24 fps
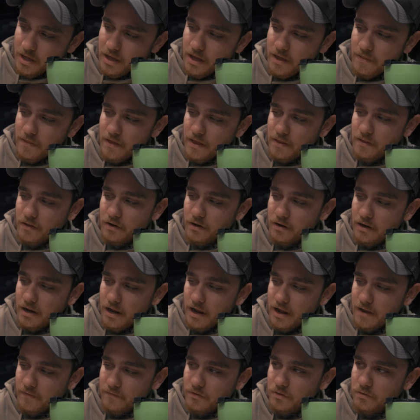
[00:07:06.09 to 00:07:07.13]
Then they're going to
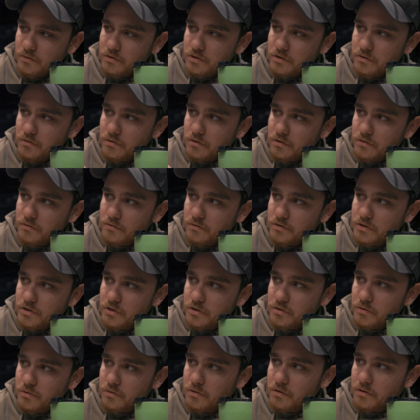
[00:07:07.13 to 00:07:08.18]
have you do the
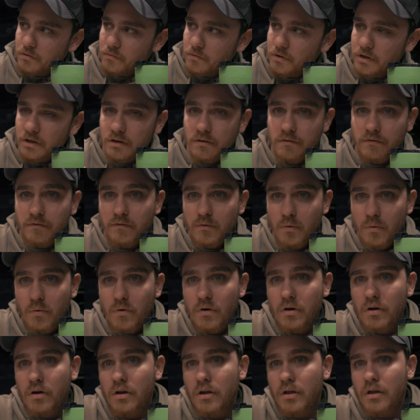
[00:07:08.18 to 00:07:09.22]
2 to 3 to
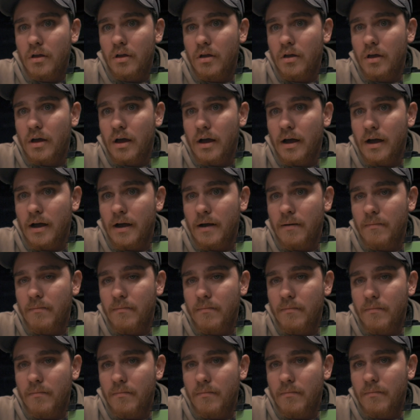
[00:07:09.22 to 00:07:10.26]
4
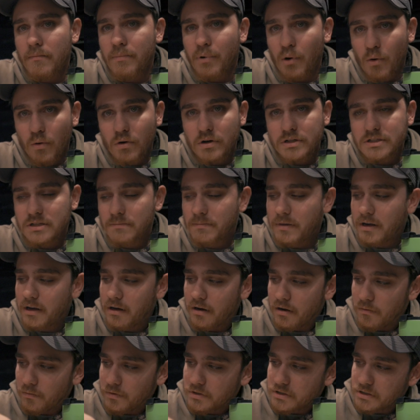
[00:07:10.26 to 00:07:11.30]
pours, depending
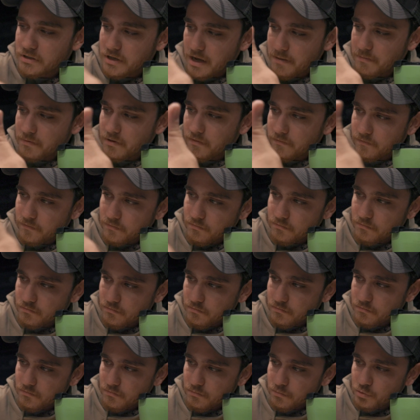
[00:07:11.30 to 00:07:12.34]
on which type of
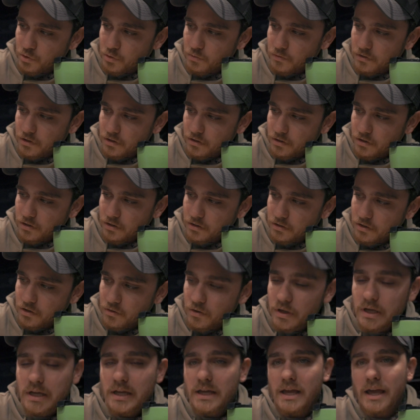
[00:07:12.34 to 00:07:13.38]
brewing you're going to do.
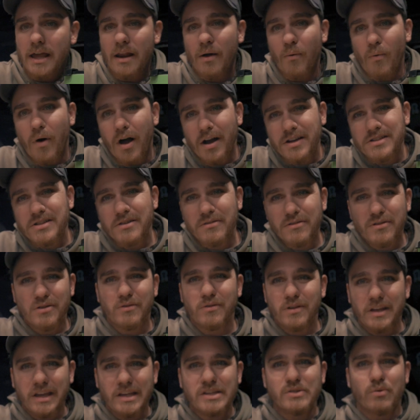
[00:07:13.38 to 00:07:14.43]
And it walks you
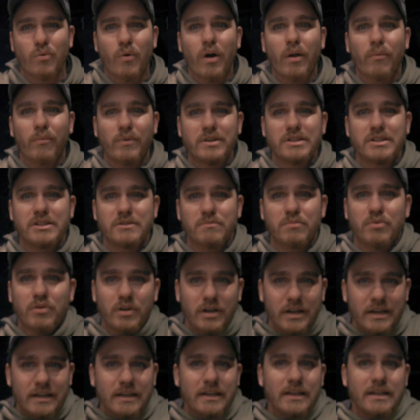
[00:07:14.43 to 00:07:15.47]
through each one, which is
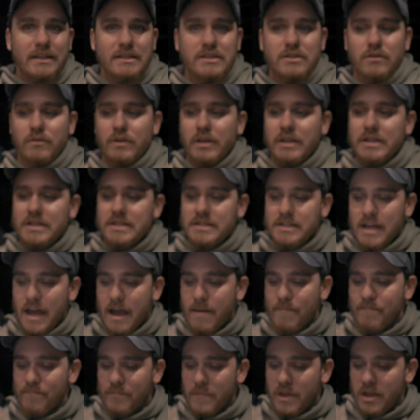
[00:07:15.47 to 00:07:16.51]
pretty neat. So each
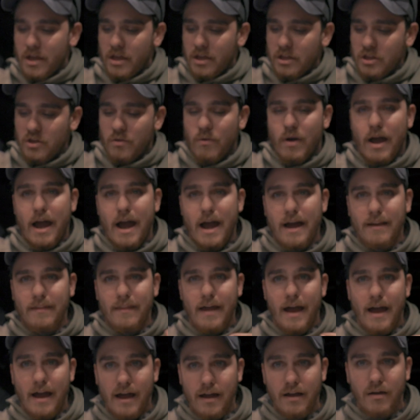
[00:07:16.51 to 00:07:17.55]
step, you add
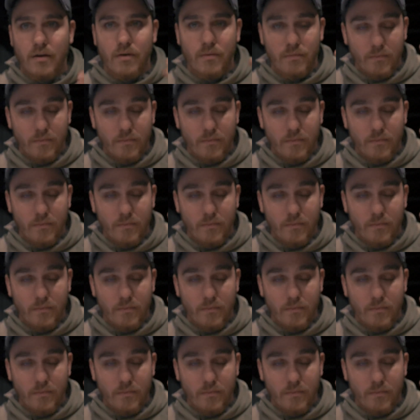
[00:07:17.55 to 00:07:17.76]
that